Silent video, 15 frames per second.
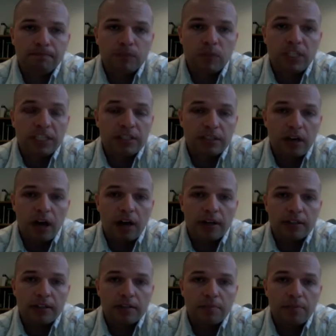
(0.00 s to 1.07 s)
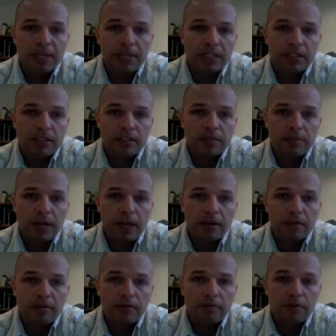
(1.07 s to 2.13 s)
dishonest
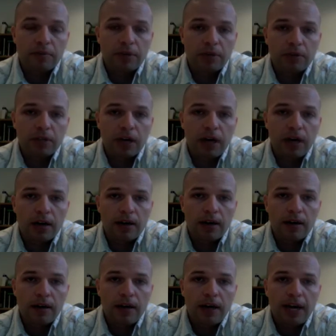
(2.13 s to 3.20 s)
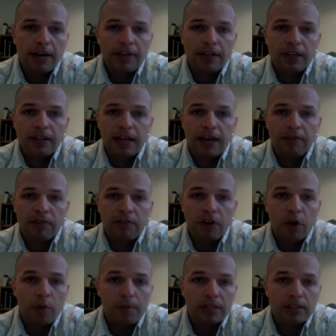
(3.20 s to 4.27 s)
businessmen from Utah. I think they have
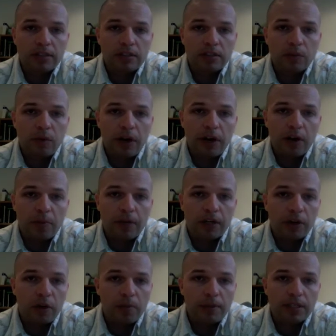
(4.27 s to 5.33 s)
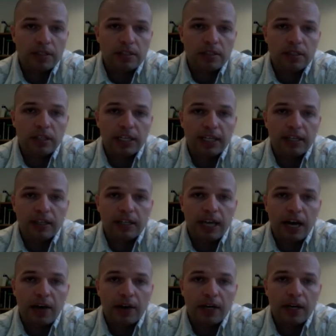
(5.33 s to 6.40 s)
no business in Wyoming, no business in Lincoln
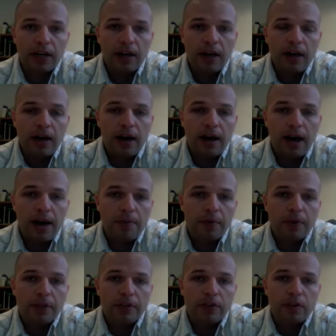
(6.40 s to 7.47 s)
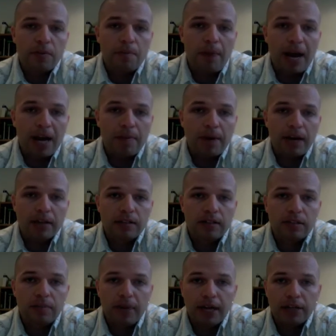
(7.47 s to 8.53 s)
County. I'm going to do my best
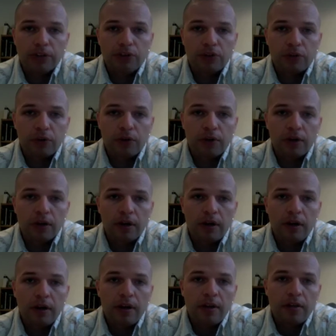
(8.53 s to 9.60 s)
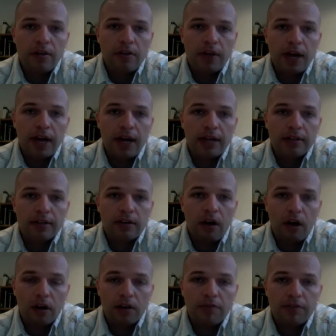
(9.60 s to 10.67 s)
to make sure that
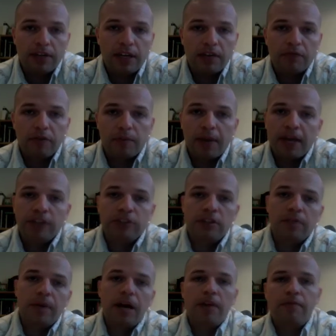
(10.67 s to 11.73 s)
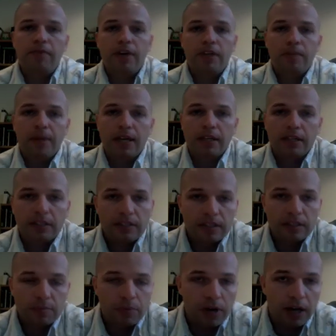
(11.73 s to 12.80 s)
all of the information about Fundamentics
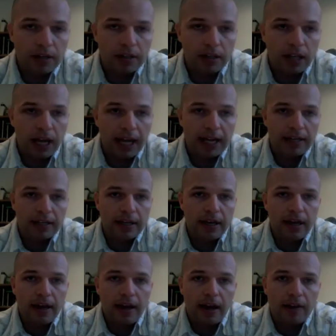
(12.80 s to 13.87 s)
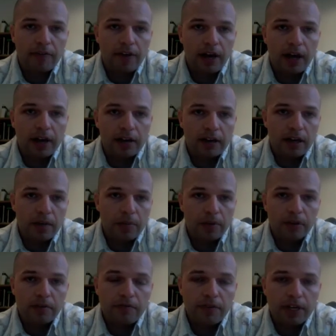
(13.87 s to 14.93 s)
is brought to light. I've got a
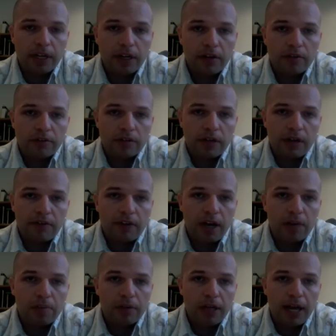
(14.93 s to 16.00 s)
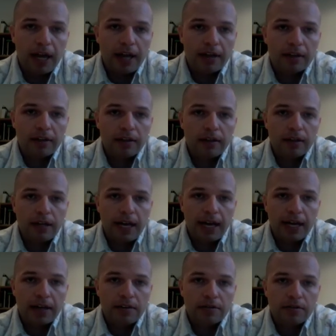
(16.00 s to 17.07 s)
couple of videos that I've got planned
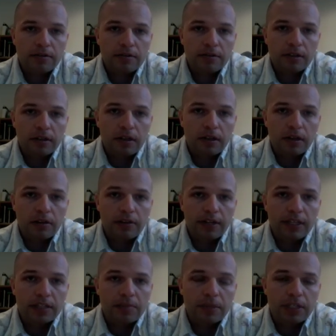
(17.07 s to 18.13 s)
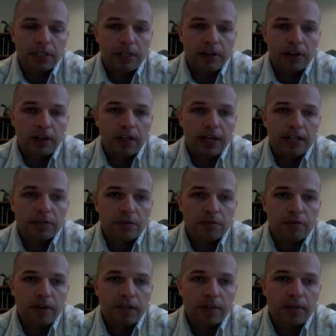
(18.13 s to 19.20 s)
as things materialize with
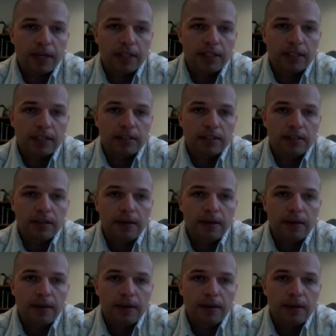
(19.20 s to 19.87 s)
Fundamentics,